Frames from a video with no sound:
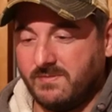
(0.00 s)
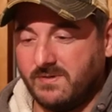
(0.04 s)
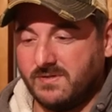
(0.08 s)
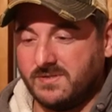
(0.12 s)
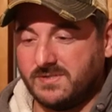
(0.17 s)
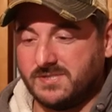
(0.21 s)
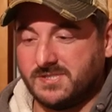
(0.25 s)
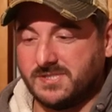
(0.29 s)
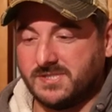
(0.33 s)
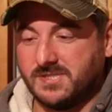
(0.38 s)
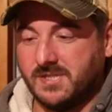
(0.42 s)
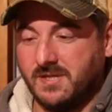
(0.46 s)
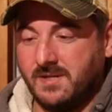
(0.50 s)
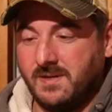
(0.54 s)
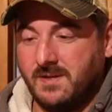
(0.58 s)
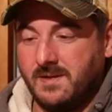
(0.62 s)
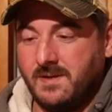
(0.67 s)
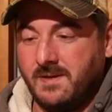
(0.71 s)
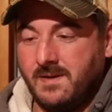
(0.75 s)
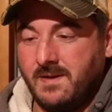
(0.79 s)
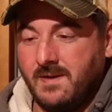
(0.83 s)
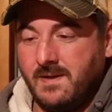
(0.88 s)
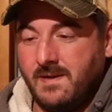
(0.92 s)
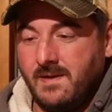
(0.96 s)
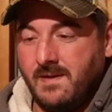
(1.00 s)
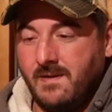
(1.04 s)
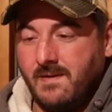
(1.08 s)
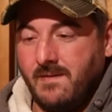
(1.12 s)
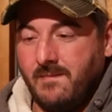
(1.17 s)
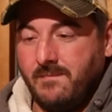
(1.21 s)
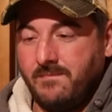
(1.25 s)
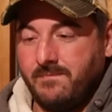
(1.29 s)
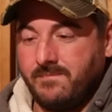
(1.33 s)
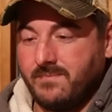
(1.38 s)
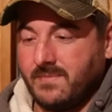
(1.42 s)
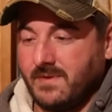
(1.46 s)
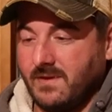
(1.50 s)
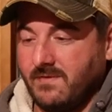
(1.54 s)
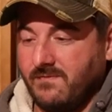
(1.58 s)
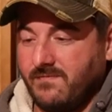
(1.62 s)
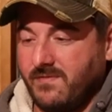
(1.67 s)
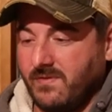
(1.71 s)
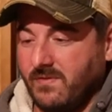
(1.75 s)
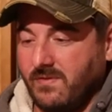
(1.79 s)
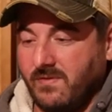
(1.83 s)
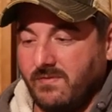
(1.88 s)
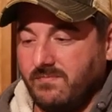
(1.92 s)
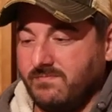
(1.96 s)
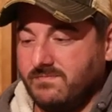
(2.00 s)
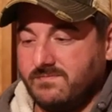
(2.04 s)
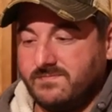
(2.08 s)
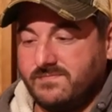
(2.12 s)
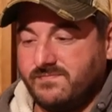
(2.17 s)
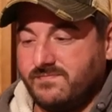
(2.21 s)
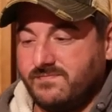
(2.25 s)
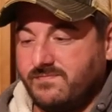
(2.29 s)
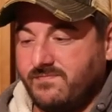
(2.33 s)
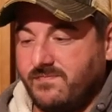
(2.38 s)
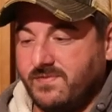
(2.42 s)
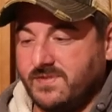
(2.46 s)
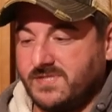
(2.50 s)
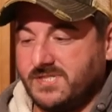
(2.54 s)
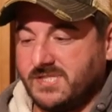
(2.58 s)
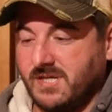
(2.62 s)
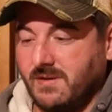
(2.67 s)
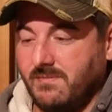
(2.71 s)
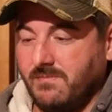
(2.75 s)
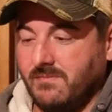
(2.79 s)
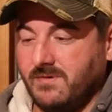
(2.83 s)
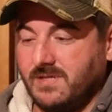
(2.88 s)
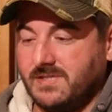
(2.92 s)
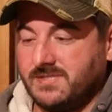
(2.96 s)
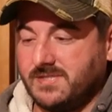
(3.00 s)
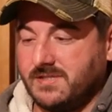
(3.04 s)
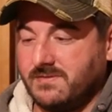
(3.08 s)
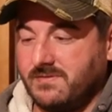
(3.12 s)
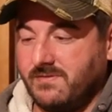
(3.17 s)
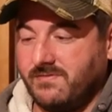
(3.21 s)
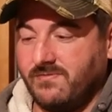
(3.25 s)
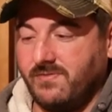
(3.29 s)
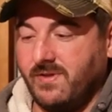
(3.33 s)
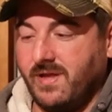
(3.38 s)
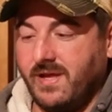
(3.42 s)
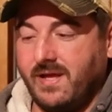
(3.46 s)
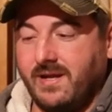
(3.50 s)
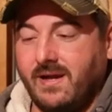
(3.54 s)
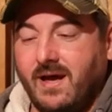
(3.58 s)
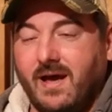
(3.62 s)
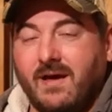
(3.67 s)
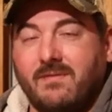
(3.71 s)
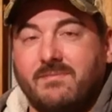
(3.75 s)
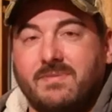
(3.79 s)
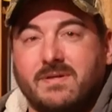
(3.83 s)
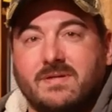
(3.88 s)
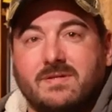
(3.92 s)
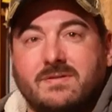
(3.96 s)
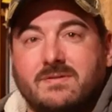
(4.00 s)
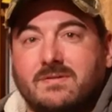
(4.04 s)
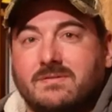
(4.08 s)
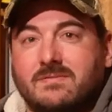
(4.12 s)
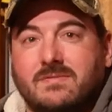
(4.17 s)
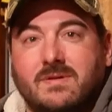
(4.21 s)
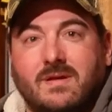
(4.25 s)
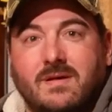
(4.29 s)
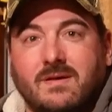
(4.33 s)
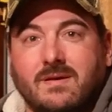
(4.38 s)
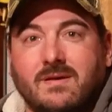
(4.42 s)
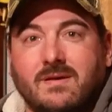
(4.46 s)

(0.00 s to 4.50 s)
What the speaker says: was, for some reason of late, I've been